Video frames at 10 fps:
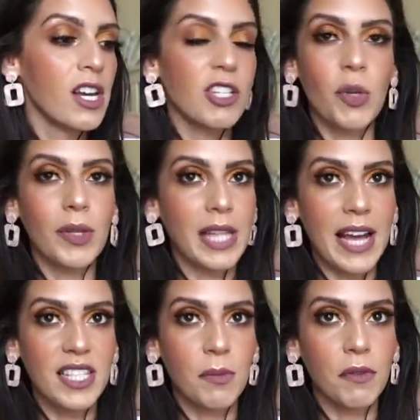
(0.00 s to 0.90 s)
So it
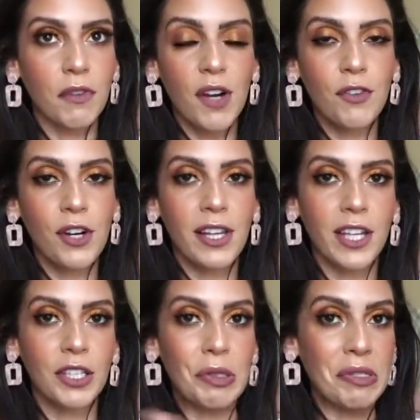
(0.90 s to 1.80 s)
lasts me forever. I
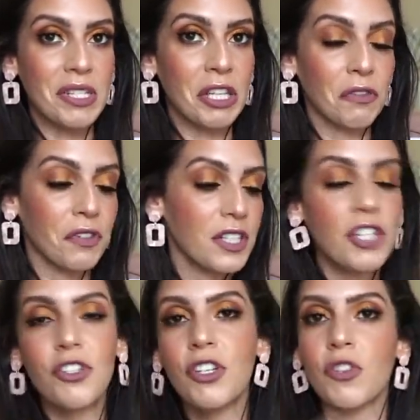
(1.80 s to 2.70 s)
like to use this either for
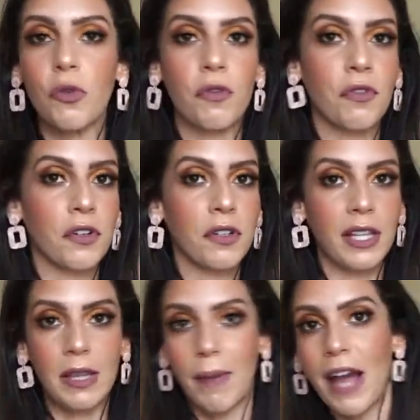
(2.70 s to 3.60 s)
dishes or for
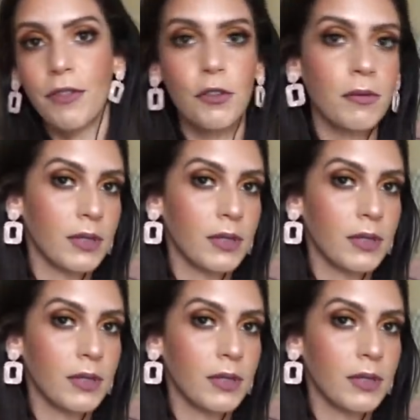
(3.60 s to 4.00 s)
like the bathroom,